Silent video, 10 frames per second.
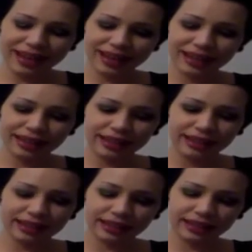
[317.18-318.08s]

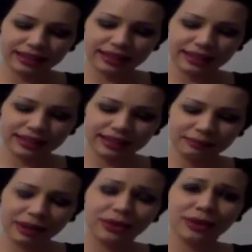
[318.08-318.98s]
I,
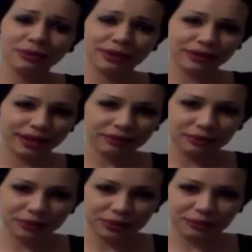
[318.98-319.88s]
my grandmother gave
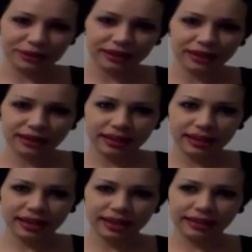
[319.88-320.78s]
him to me,
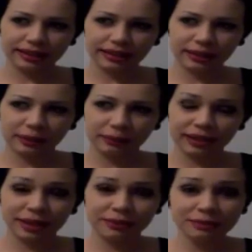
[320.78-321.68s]
and um,
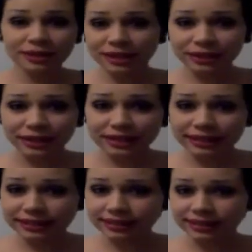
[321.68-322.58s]
I named him
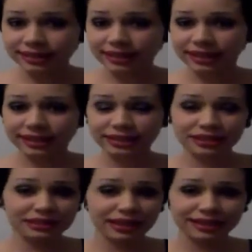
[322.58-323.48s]
Terry, and he
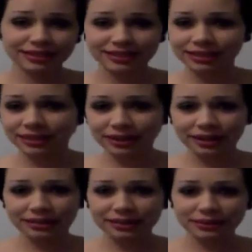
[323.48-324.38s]
just kind of stuck
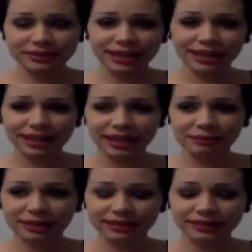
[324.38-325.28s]
around this whole
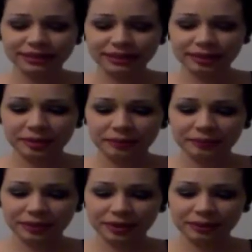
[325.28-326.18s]
time, and
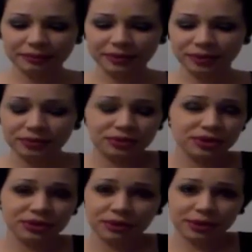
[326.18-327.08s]
um, it's
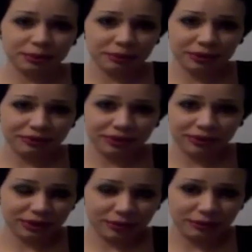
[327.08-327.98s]
just always been my
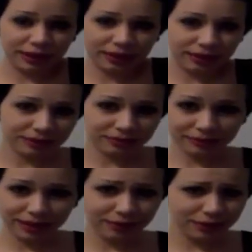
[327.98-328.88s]
favorite little bear.
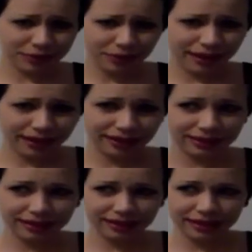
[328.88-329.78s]
I don't know why.
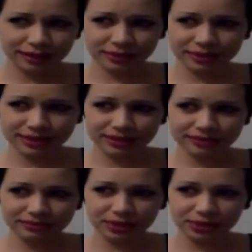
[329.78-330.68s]
I think it was
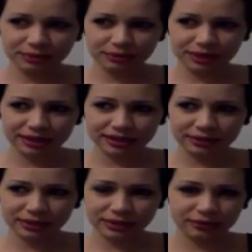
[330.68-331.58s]
just because
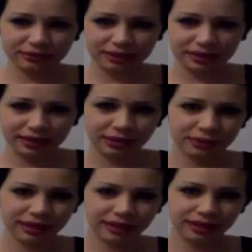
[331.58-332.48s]
it was a good feeling
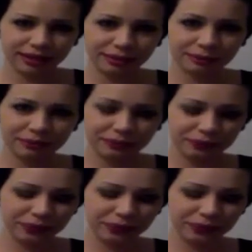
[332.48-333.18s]
when I got him.